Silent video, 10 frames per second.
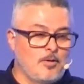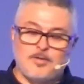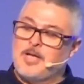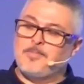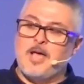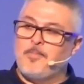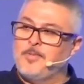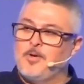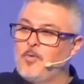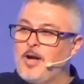So stop
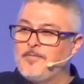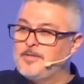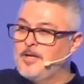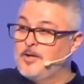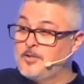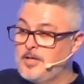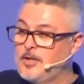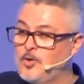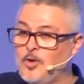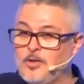tapping your wife and telling her, see, I
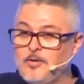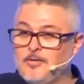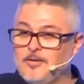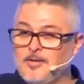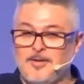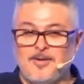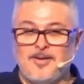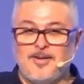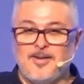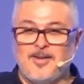told you.
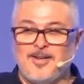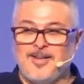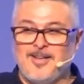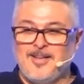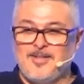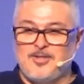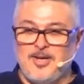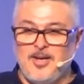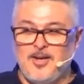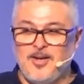
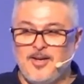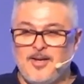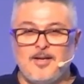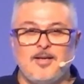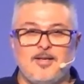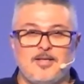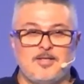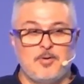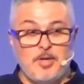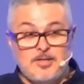See?
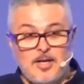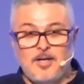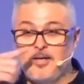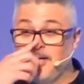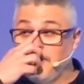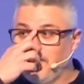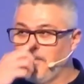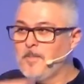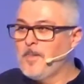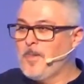See what he said?
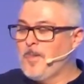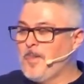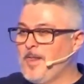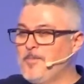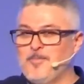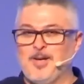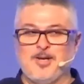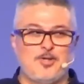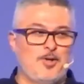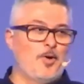
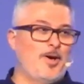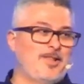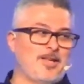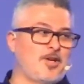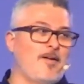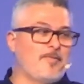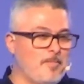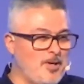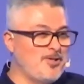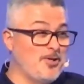Because you know what? That's
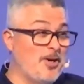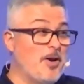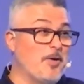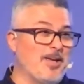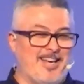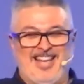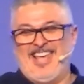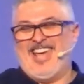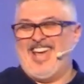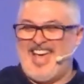confirmation. You're hearing it.